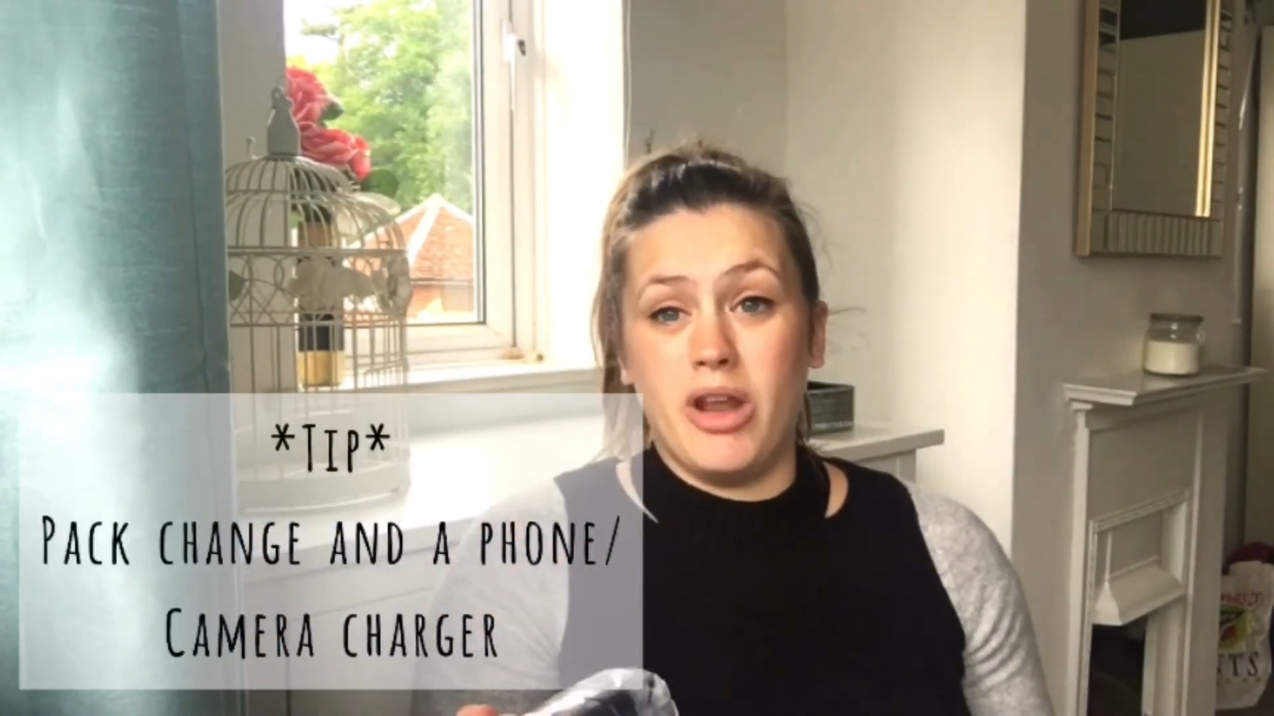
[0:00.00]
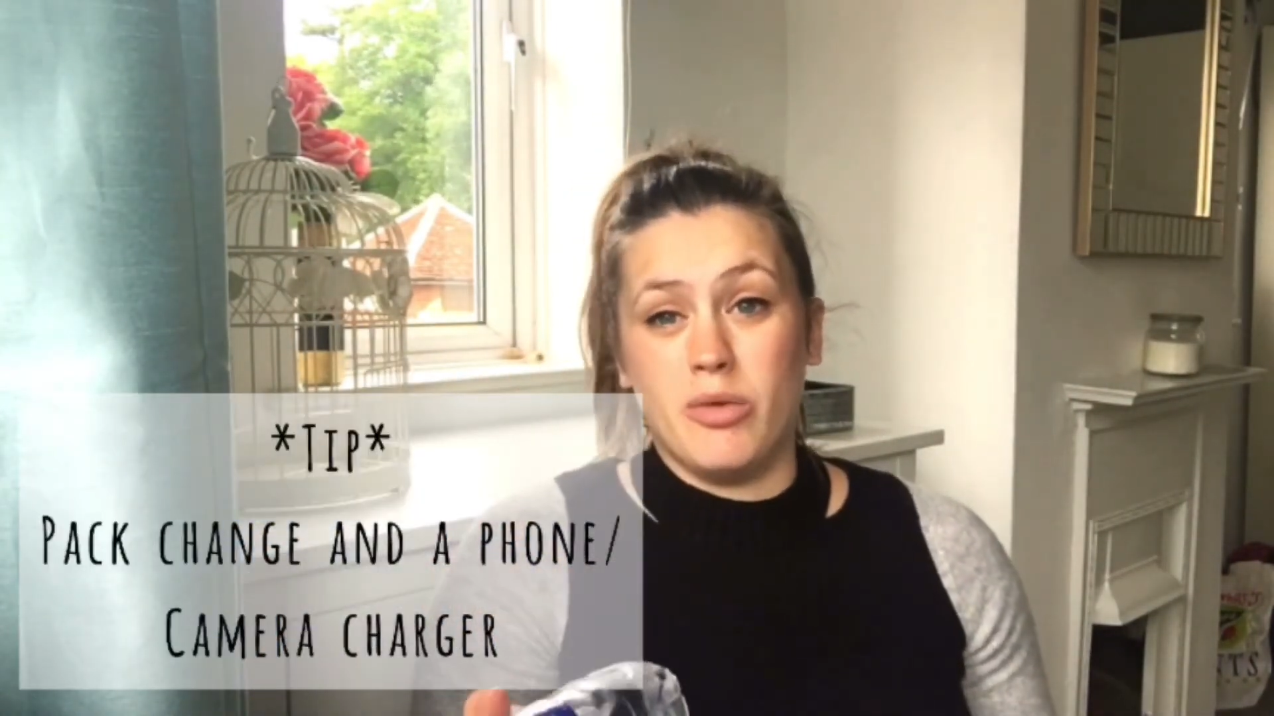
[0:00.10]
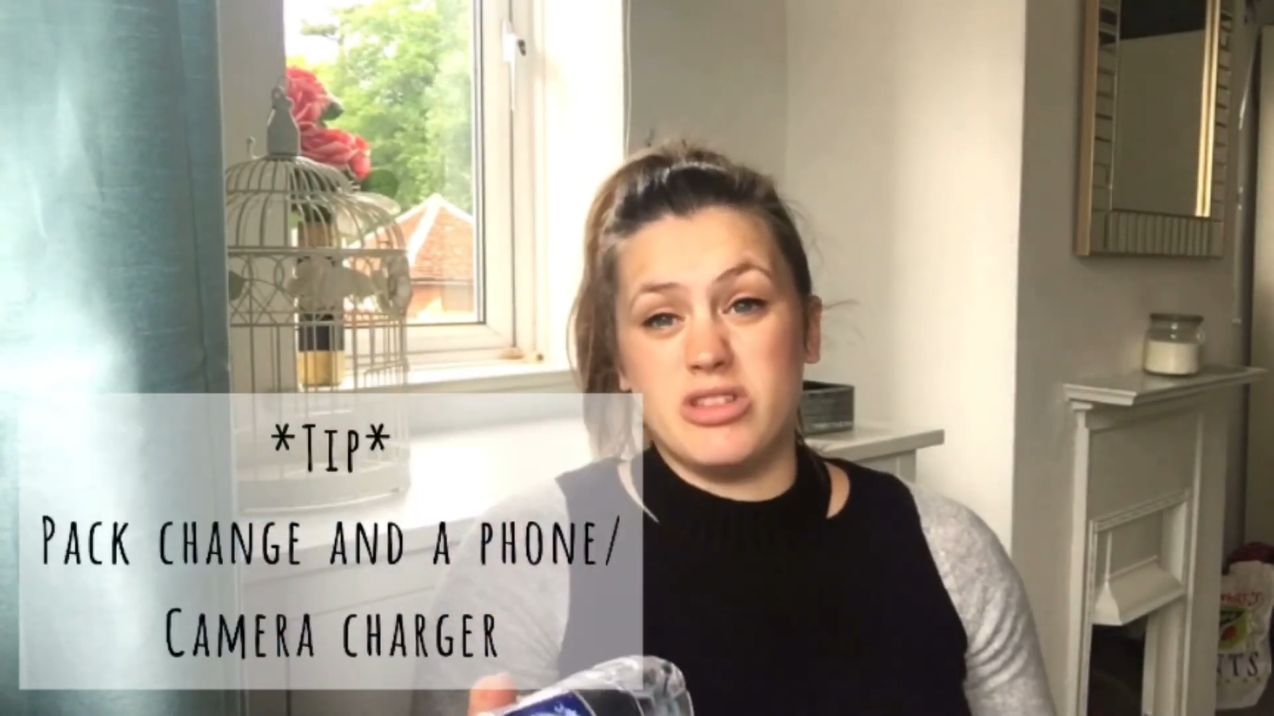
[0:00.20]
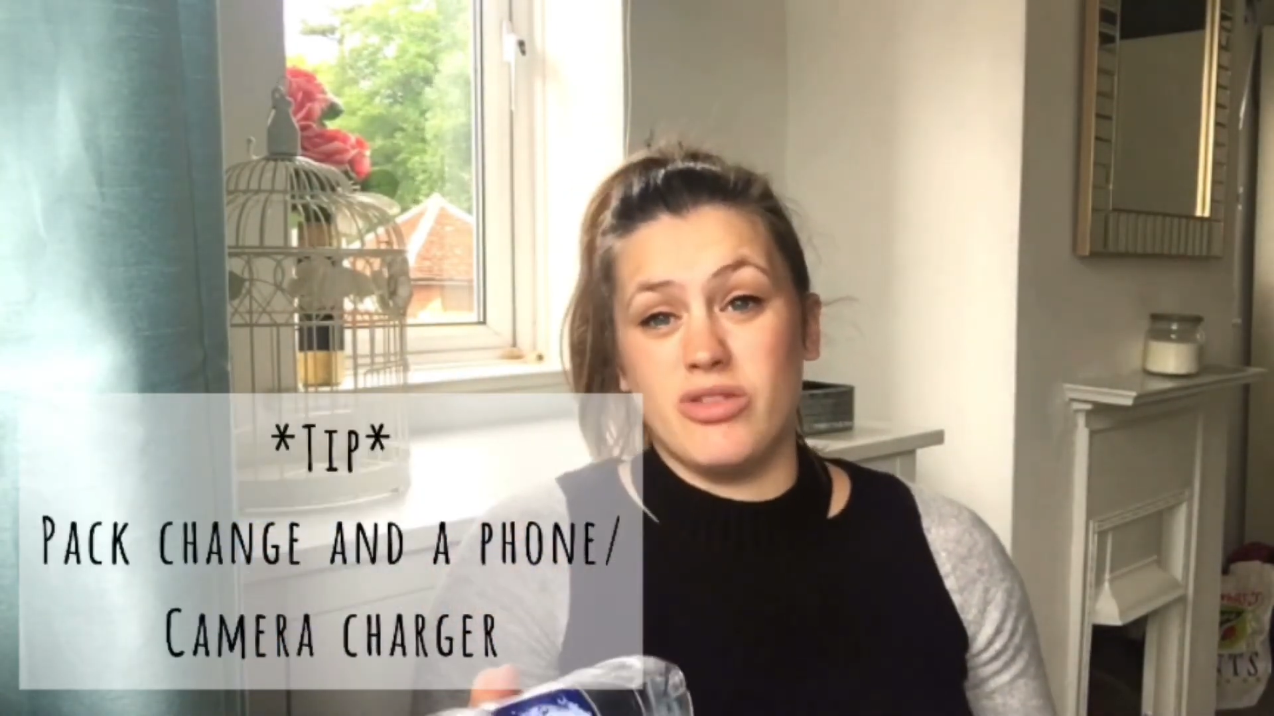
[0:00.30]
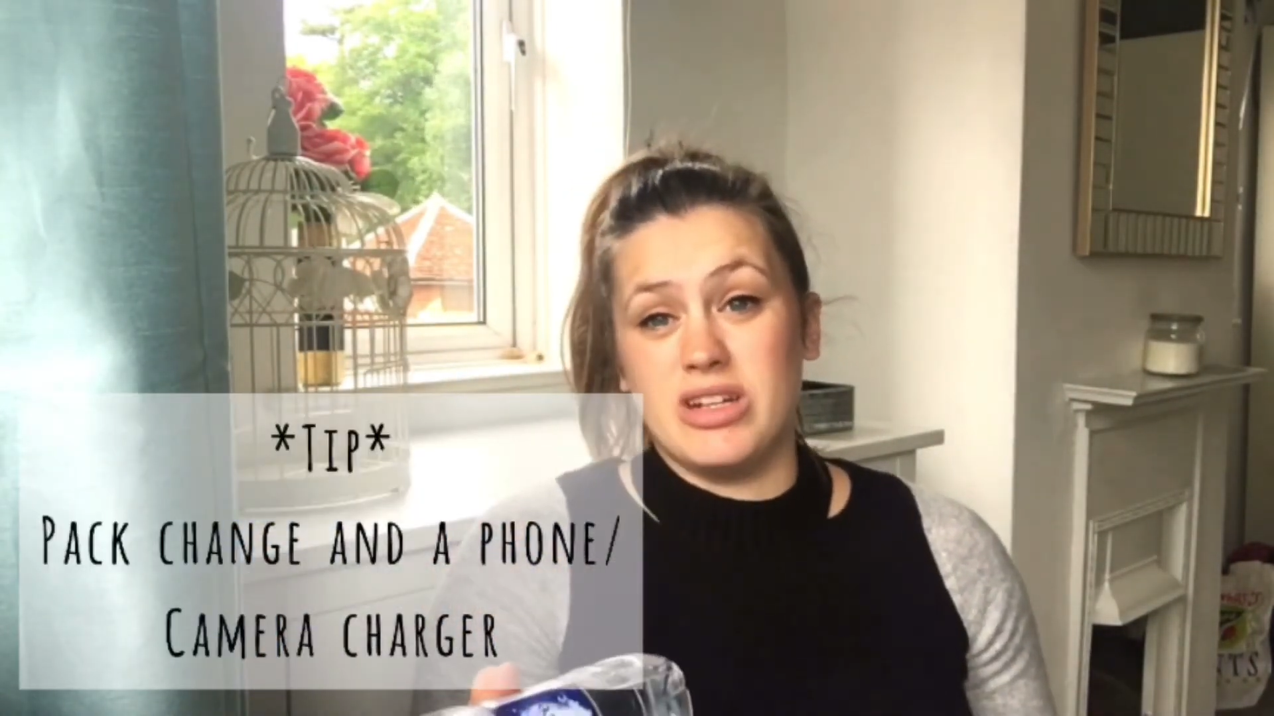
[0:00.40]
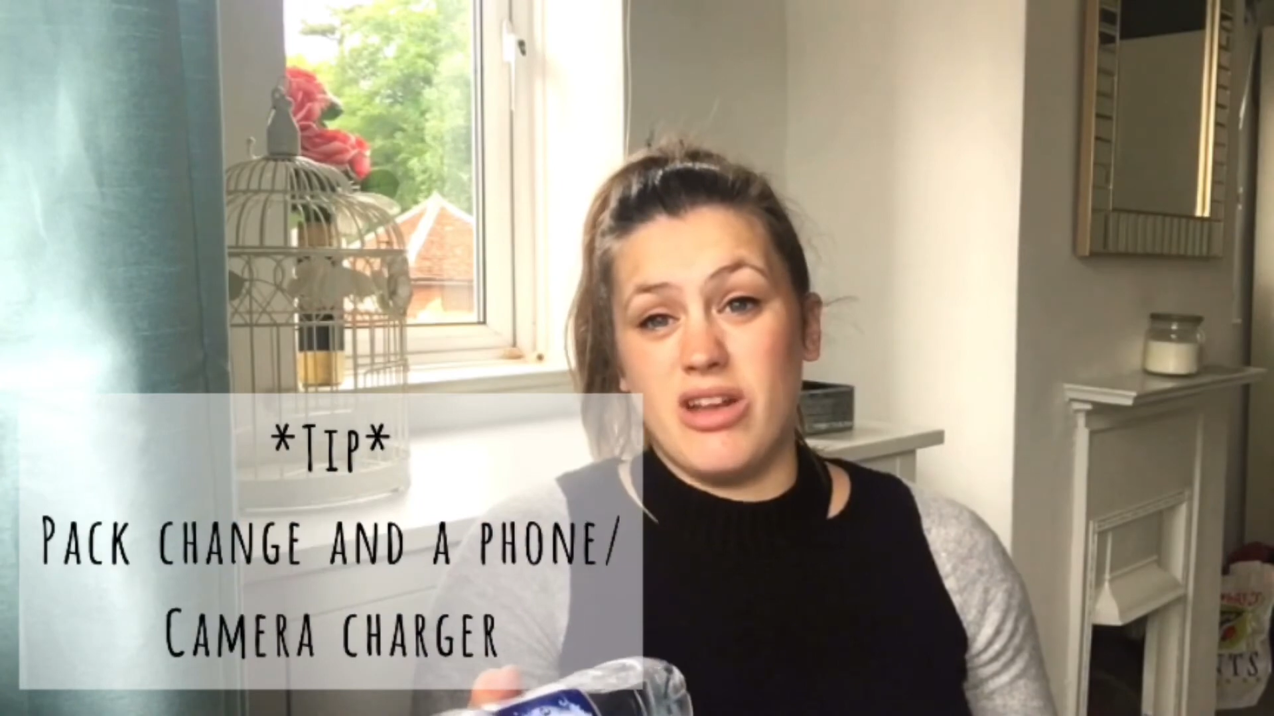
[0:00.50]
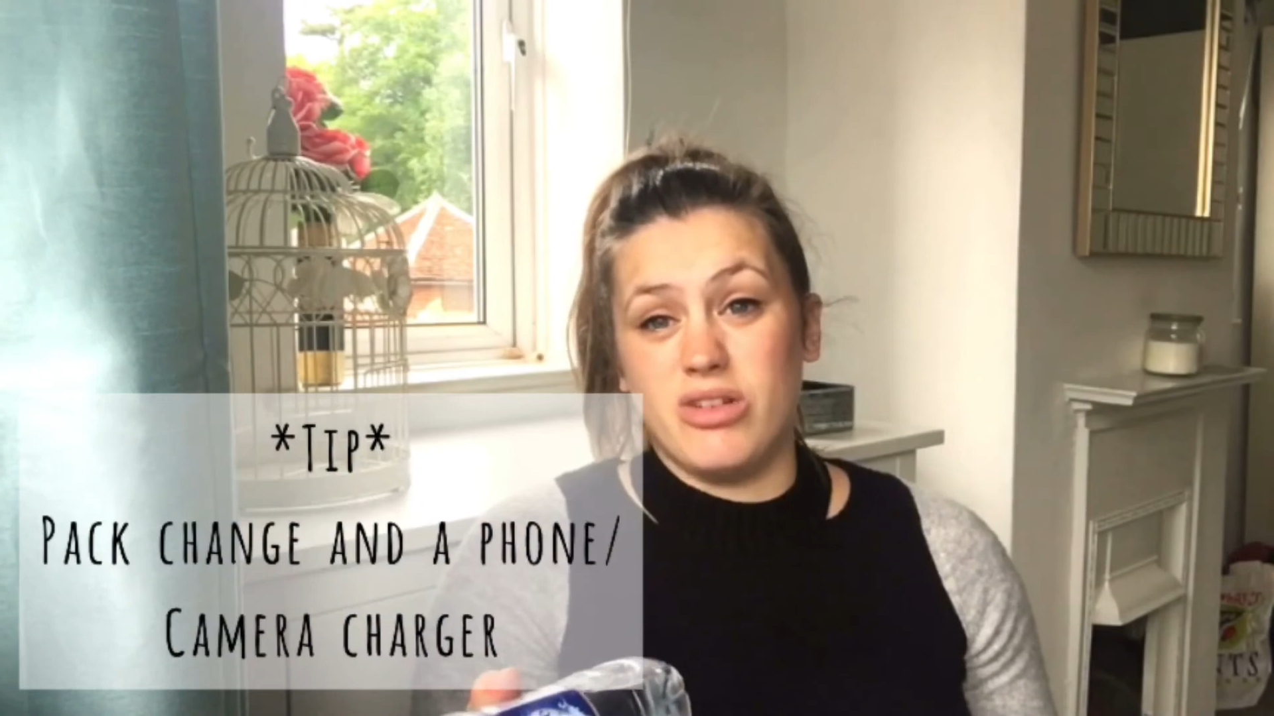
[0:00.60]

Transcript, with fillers: wants to run down to